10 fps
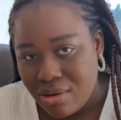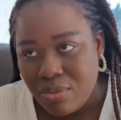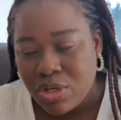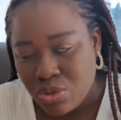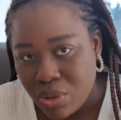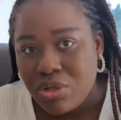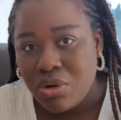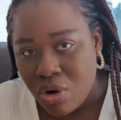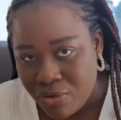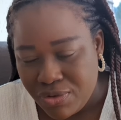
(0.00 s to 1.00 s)
was going to
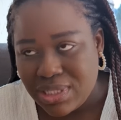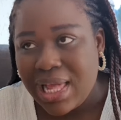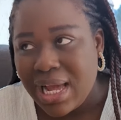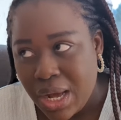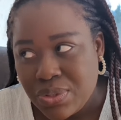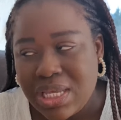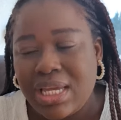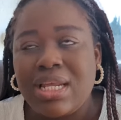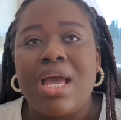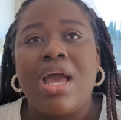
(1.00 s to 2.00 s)
the office, like
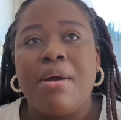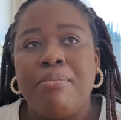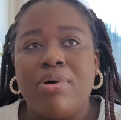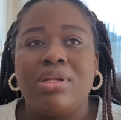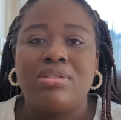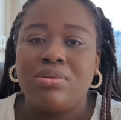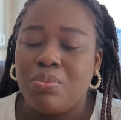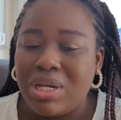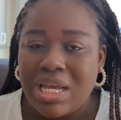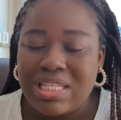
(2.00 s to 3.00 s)
outside. But
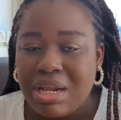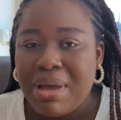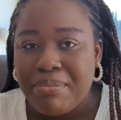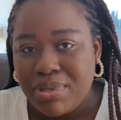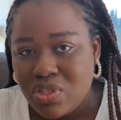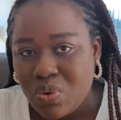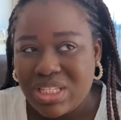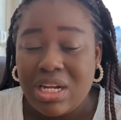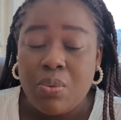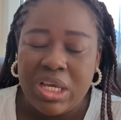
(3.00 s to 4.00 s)
when I started my B2, I
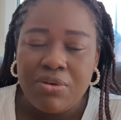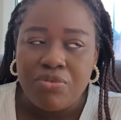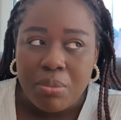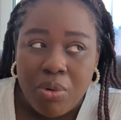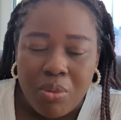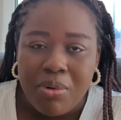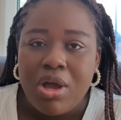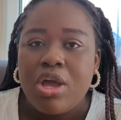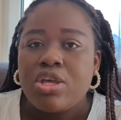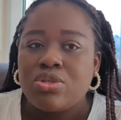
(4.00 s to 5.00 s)
started working from home.
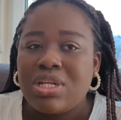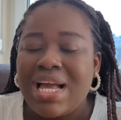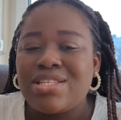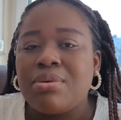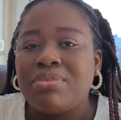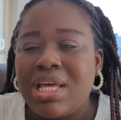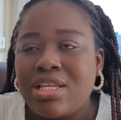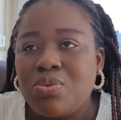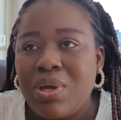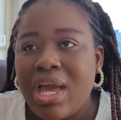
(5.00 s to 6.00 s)
So there are some
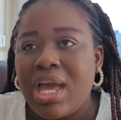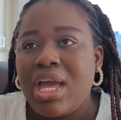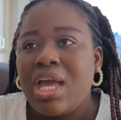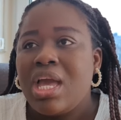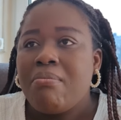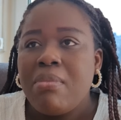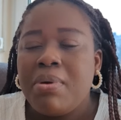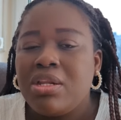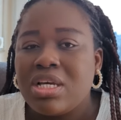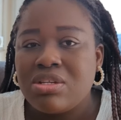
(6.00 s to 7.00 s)
days where
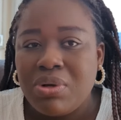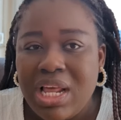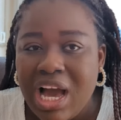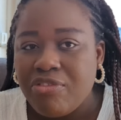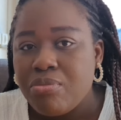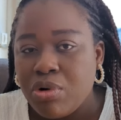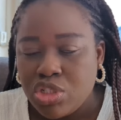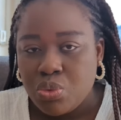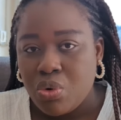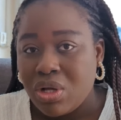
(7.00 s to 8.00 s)
maybe he doesn't really have
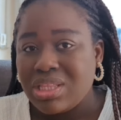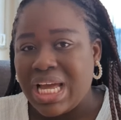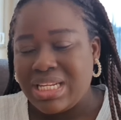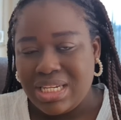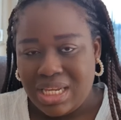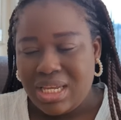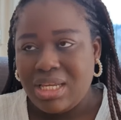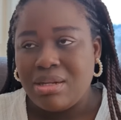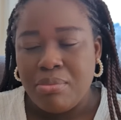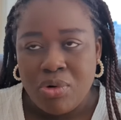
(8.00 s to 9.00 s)
much work that day
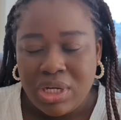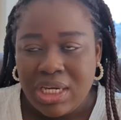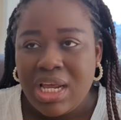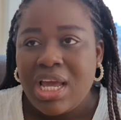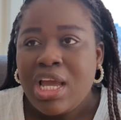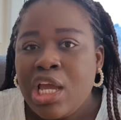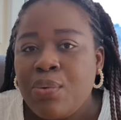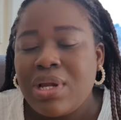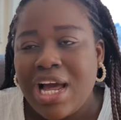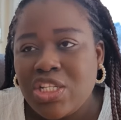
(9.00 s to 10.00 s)
in the morning. He
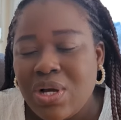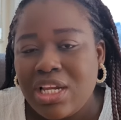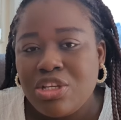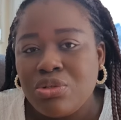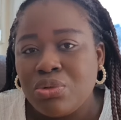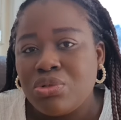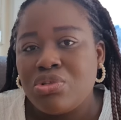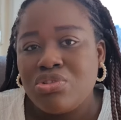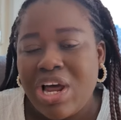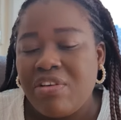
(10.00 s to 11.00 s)
would actually,
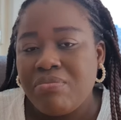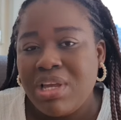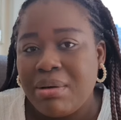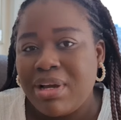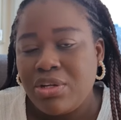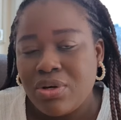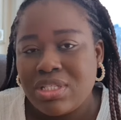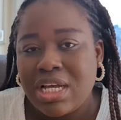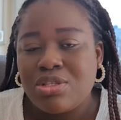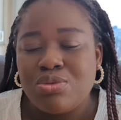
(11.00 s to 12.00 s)
drive me and my
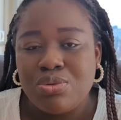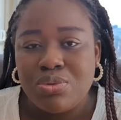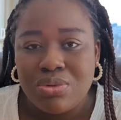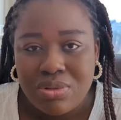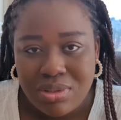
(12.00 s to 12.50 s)
daughter to